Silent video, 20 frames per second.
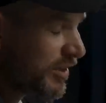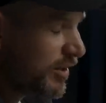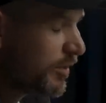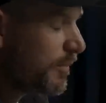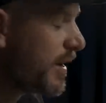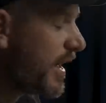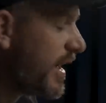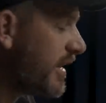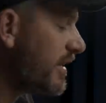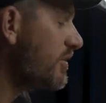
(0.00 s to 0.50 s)
to go
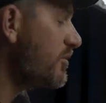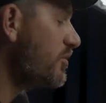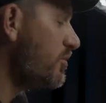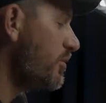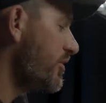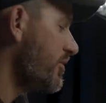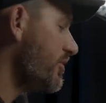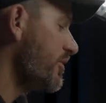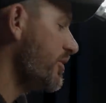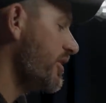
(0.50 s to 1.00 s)
back and
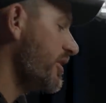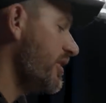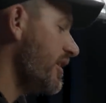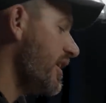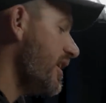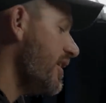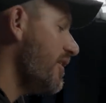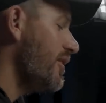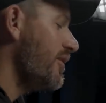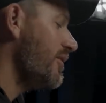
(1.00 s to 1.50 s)
switch crooked
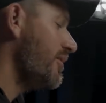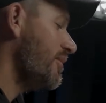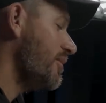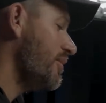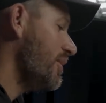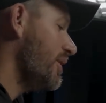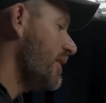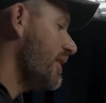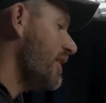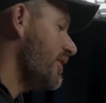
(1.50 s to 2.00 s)
now,
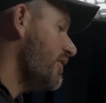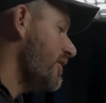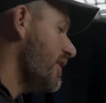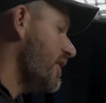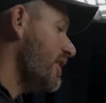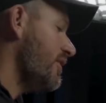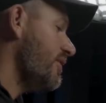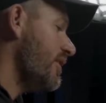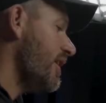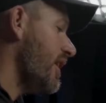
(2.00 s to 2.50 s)
but
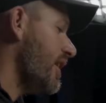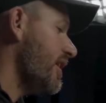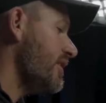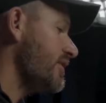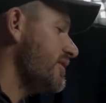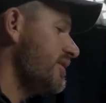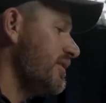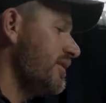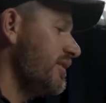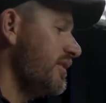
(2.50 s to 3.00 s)
I've
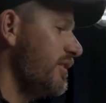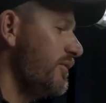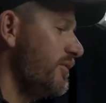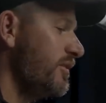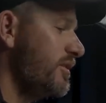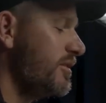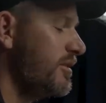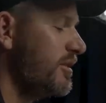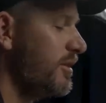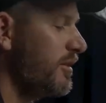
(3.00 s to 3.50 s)
asked if
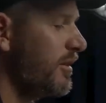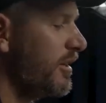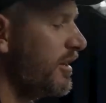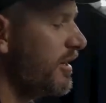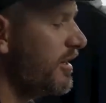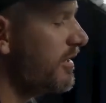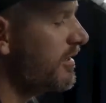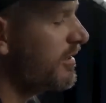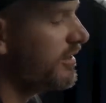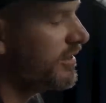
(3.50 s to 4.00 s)
it's still
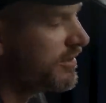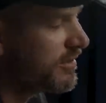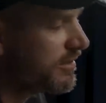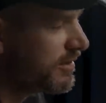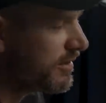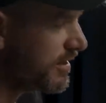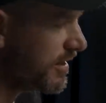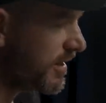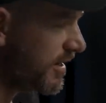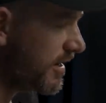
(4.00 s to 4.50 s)
there and it's
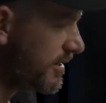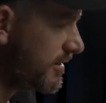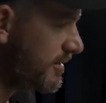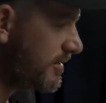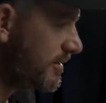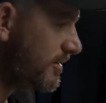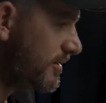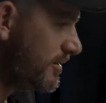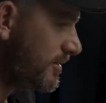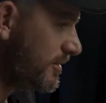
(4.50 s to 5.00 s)
not,
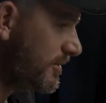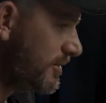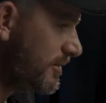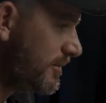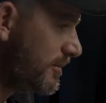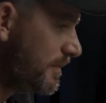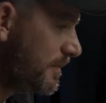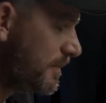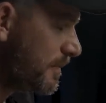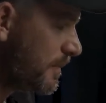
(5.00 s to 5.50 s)
so,